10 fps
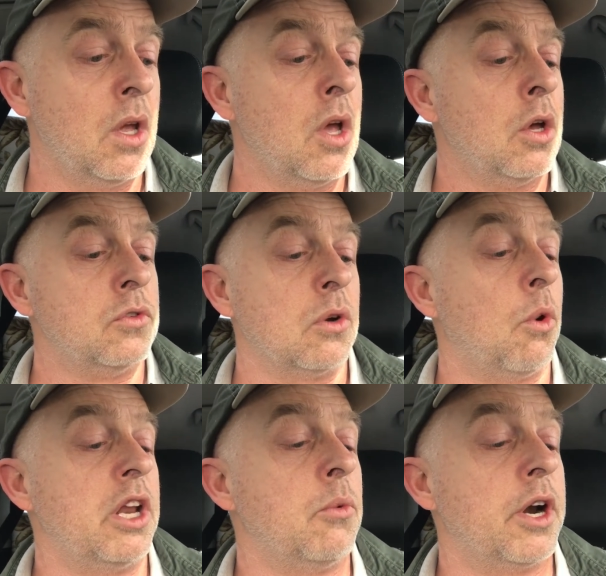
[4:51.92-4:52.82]
So
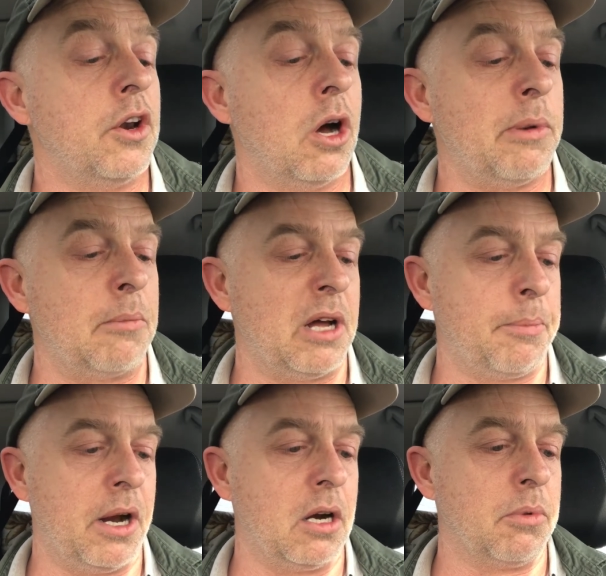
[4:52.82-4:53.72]
what do you want to know about my
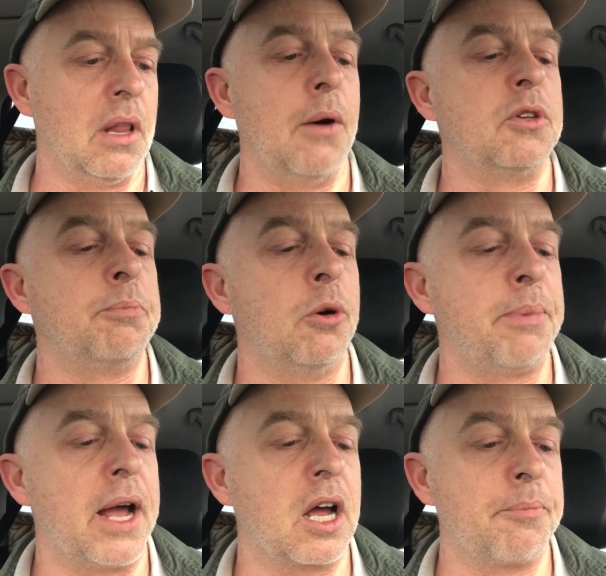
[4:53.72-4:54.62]
parable? I was put
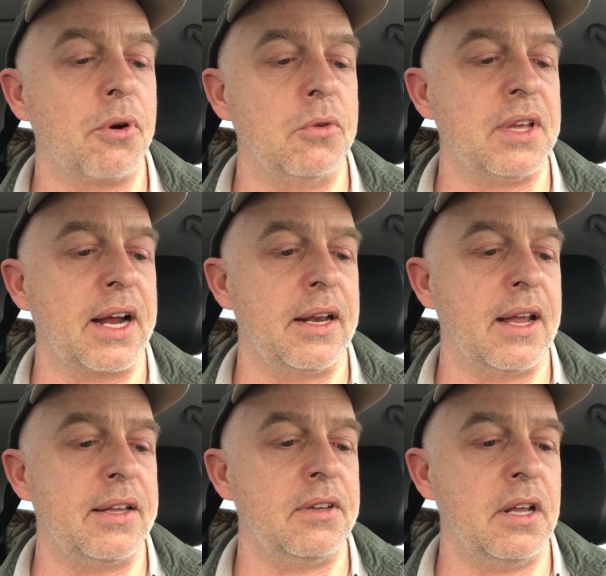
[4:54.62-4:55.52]
back on Prozac in
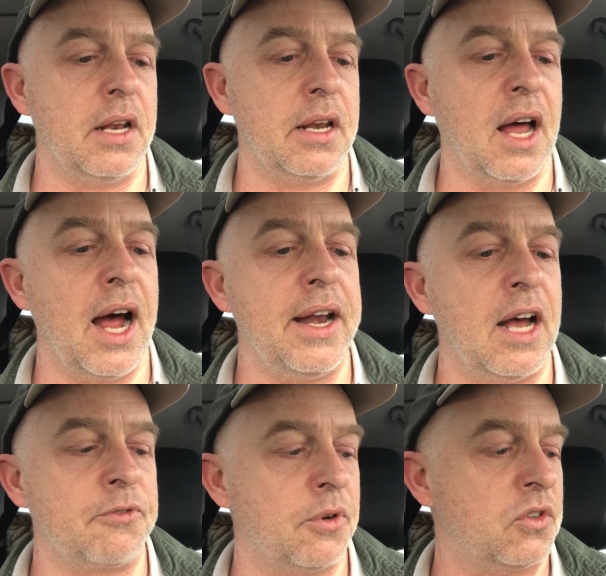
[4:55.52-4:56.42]
1989
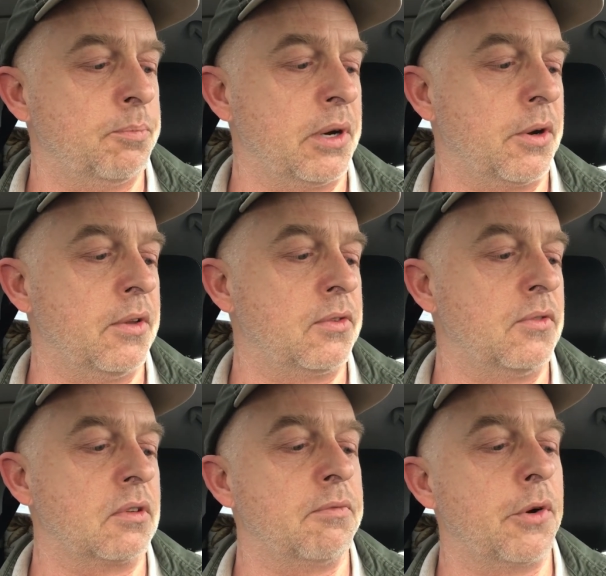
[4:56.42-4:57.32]
after experiencing
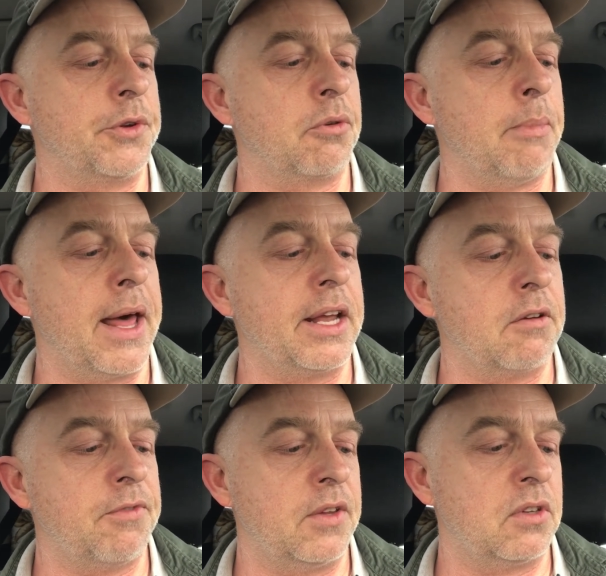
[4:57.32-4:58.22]
some very traumatic
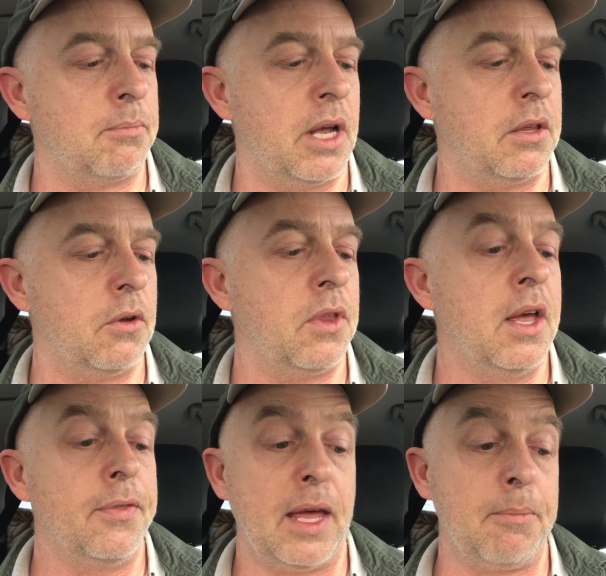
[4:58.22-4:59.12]
events in my youth
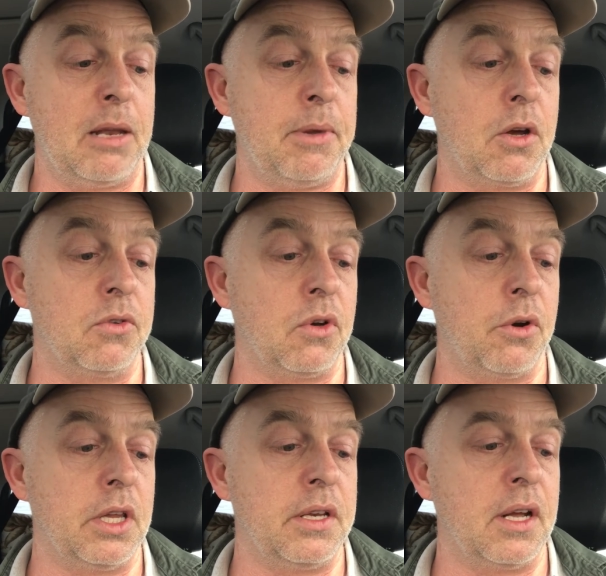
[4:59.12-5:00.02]
that made me go
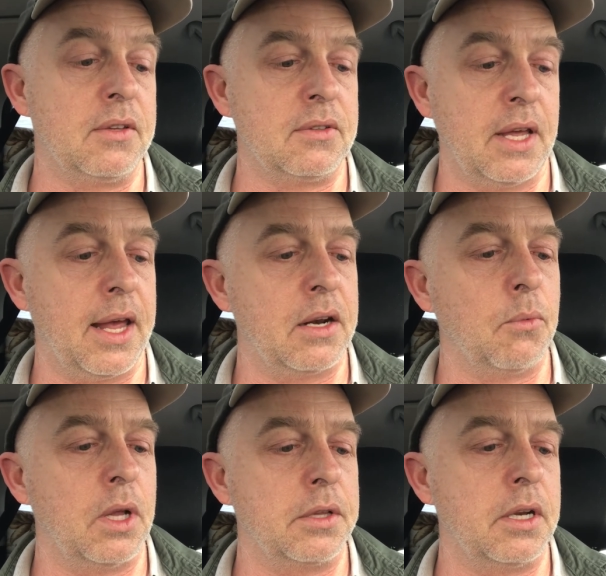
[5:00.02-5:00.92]
totally nuts, and,
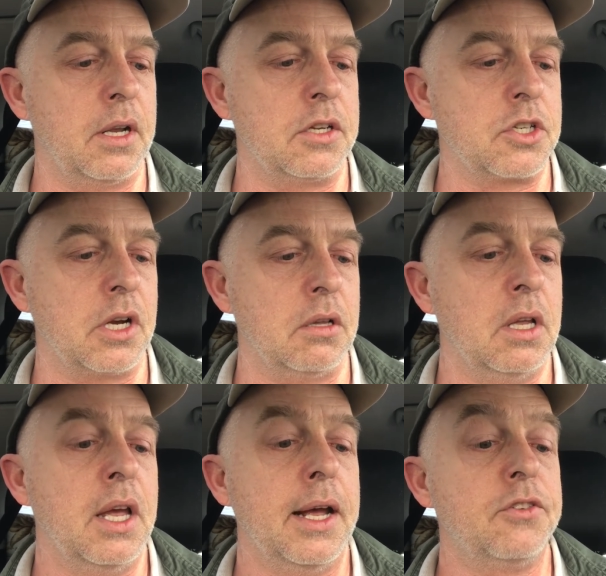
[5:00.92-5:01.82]
well, in a nutshell,
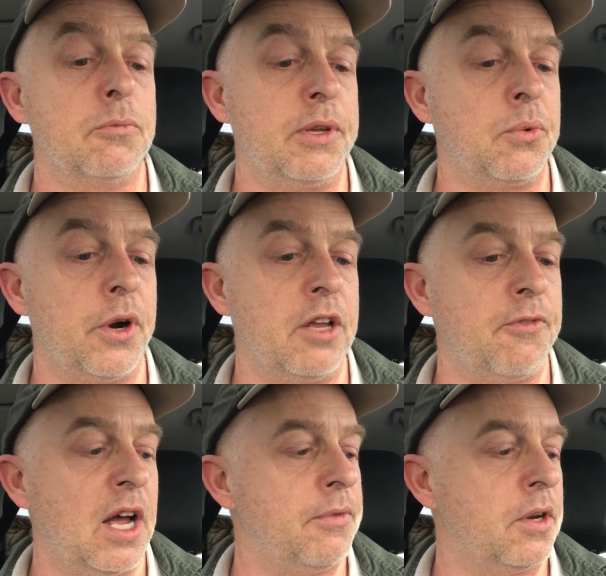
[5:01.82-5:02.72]
it took me
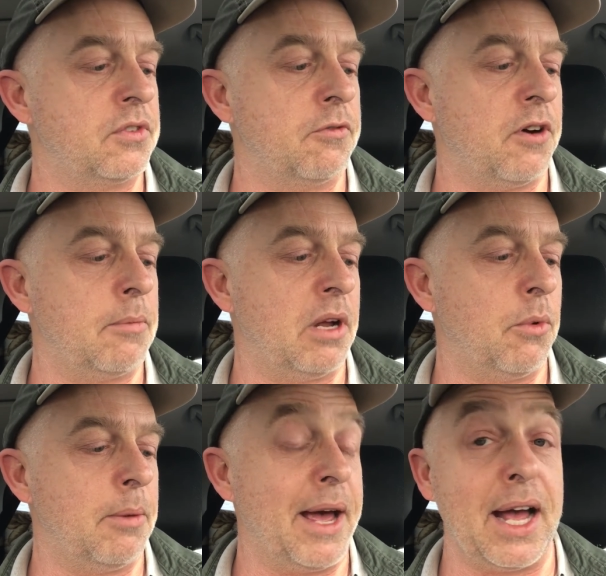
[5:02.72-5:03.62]
25 years to find my
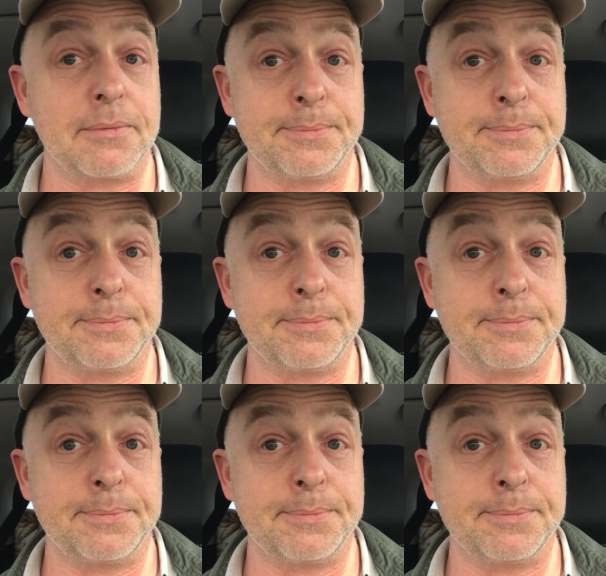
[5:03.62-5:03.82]
way back.